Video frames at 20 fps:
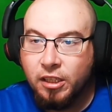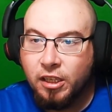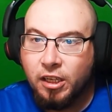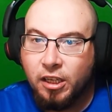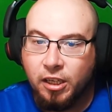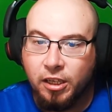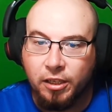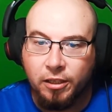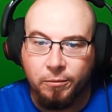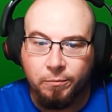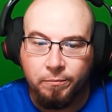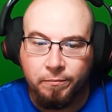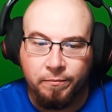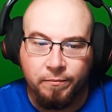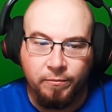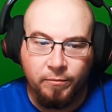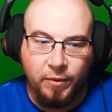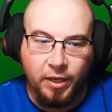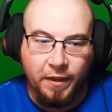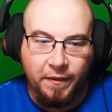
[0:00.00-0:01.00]
And
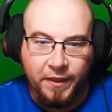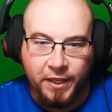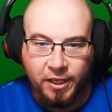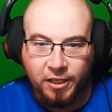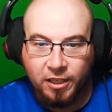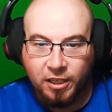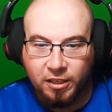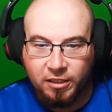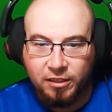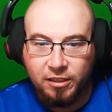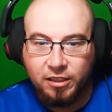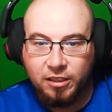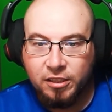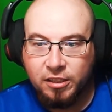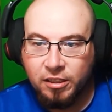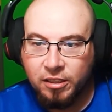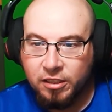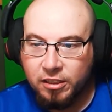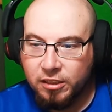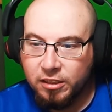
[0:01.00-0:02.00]
then,
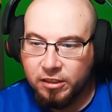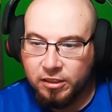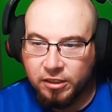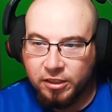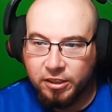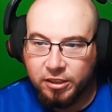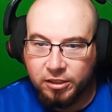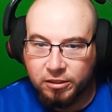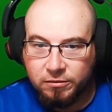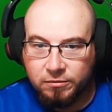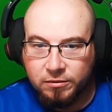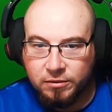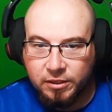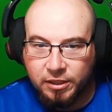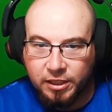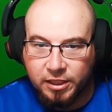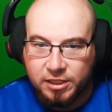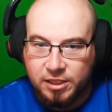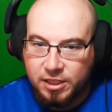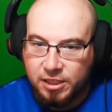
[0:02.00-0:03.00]
you know,
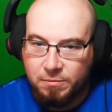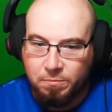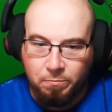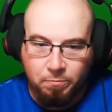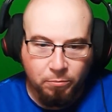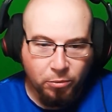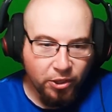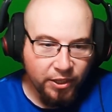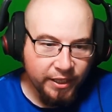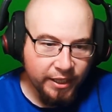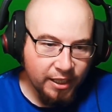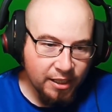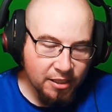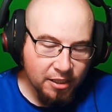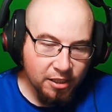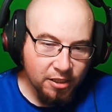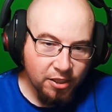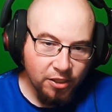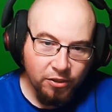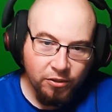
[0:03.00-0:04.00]
it's pretty easy to
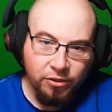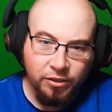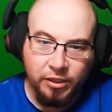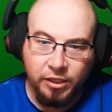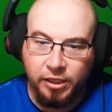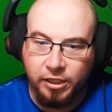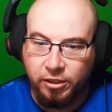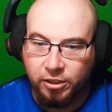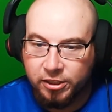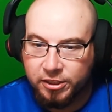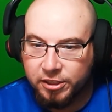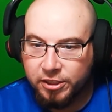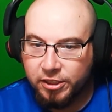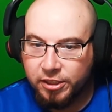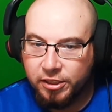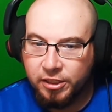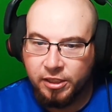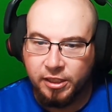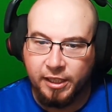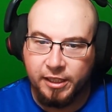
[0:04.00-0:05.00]
tune. It looks
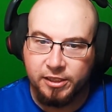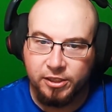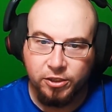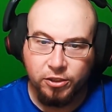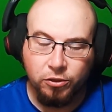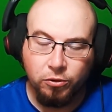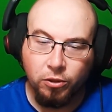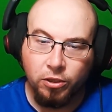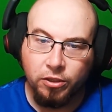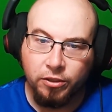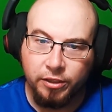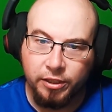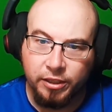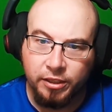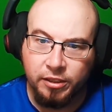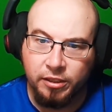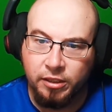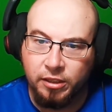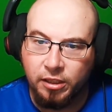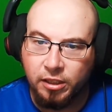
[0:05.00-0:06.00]
good, has good quality.
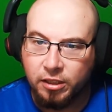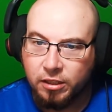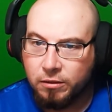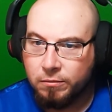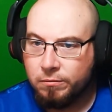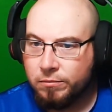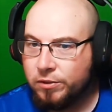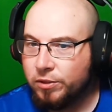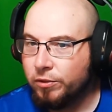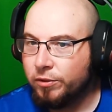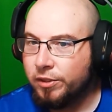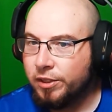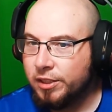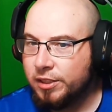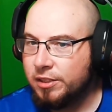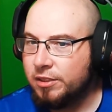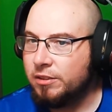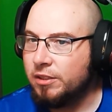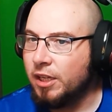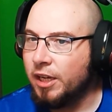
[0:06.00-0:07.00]
So
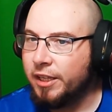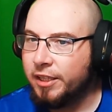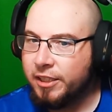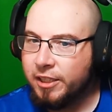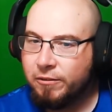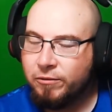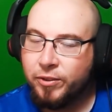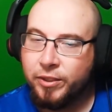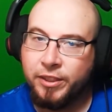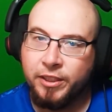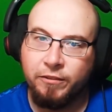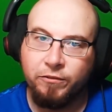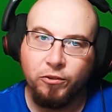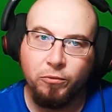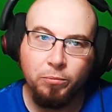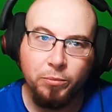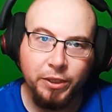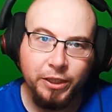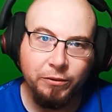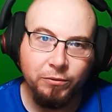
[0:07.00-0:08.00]
this, I definitely think for
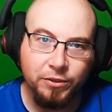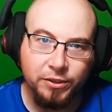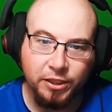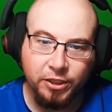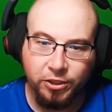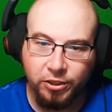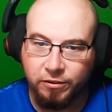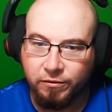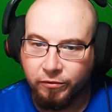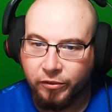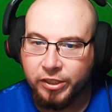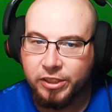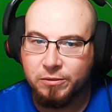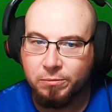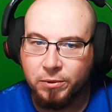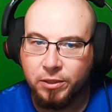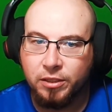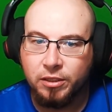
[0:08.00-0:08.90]
me, was a good investment.